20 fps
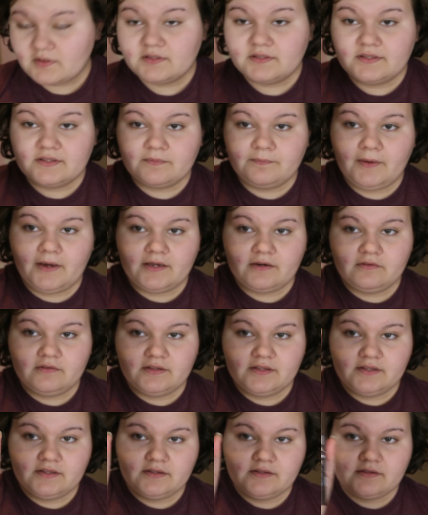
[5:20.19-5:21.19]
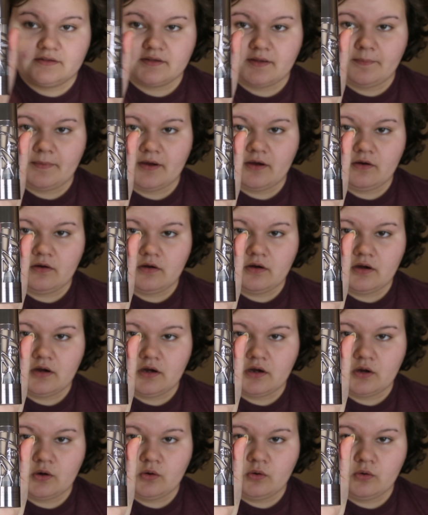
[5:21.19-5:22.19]
this bottle is about a
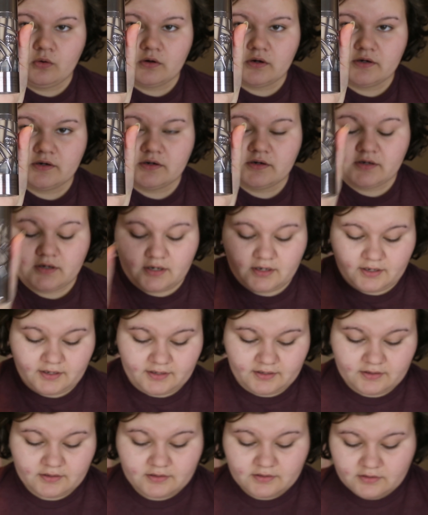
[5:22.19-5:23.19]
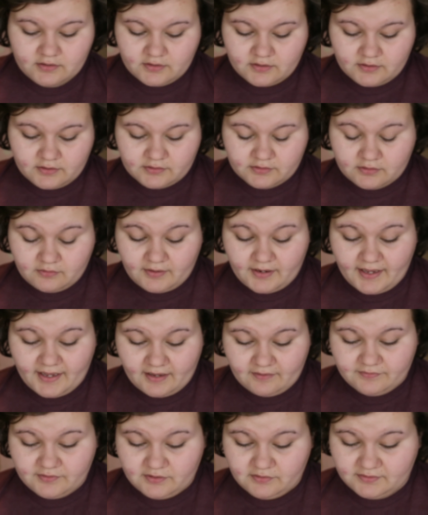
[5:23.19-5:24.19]
quarter gone, so I
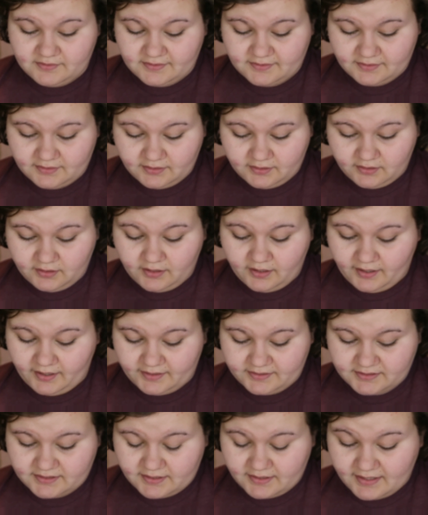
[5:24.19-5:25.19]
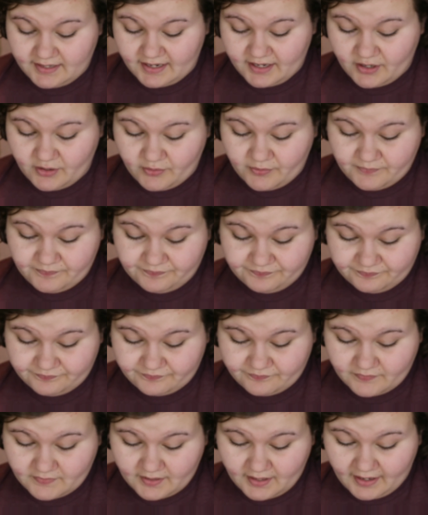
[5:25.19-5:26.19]
have used this a lot. Now,
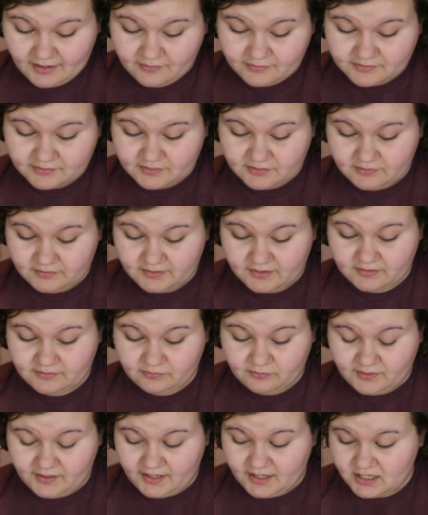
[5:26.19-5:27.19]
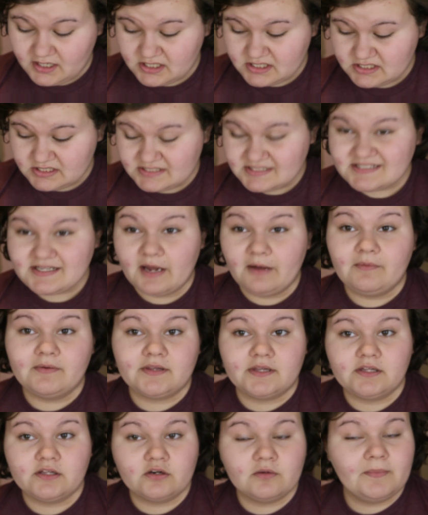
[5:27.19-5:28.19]
I also used this when I was
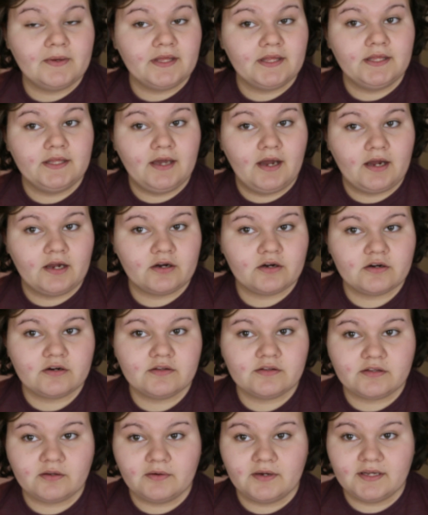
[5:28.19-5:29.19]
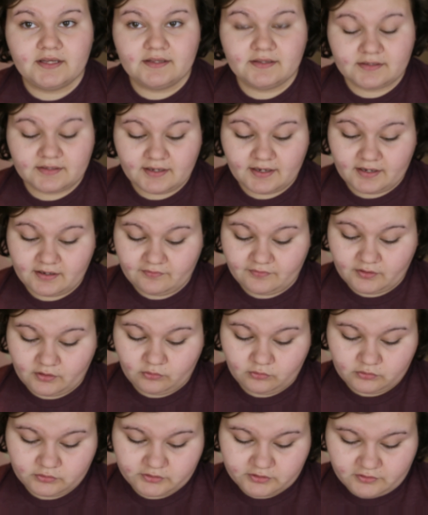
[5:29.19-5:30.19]
a little bit younger, so it is kind of an
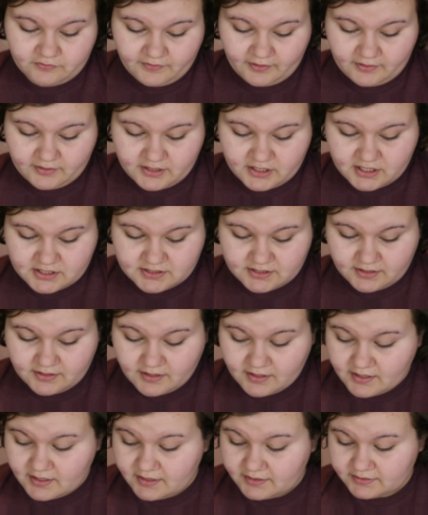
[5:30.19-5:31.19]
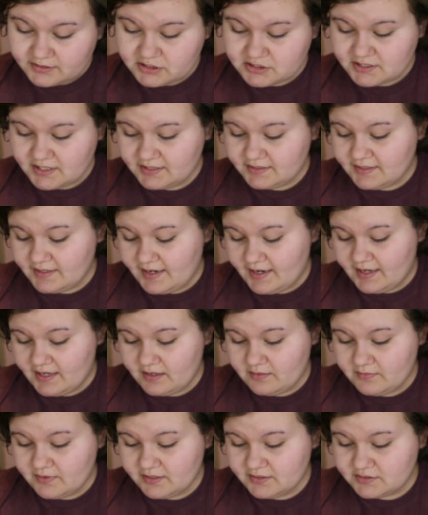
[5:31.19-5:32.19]
older foundation. The shade that I
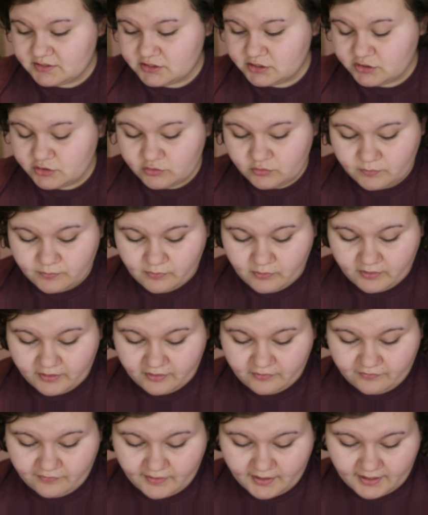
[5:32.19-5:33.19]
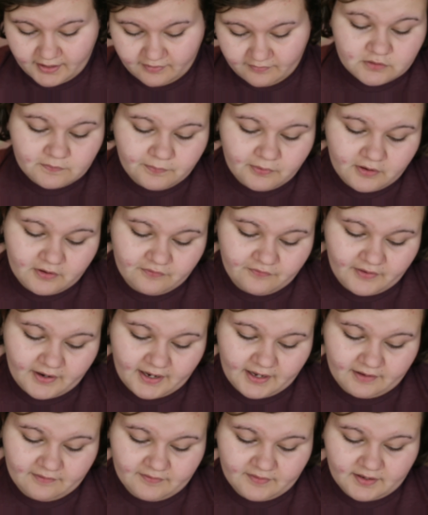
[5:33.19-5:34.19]
am is 2.5.
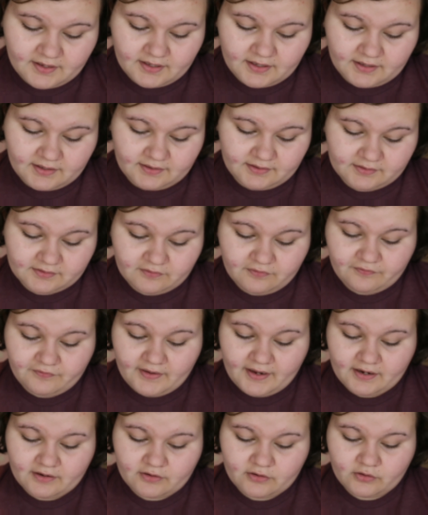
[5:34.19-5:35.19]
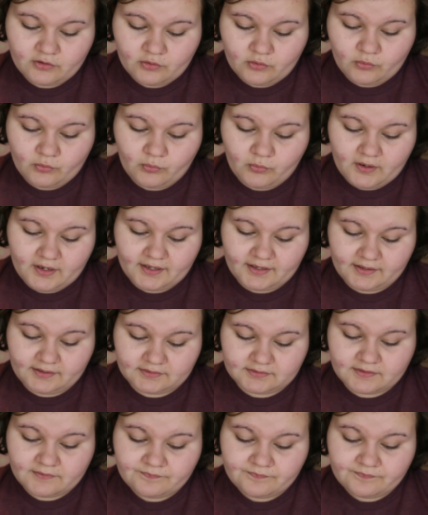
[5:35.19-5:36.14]
2.5 is fair with